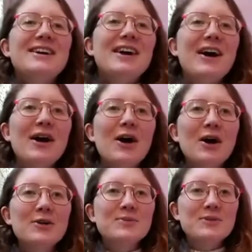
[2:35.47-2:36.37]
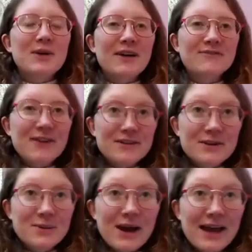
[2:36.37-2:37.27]
I hope you are very
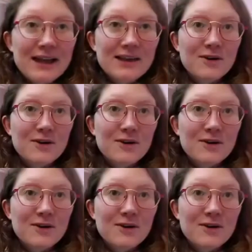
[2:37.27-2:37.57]
well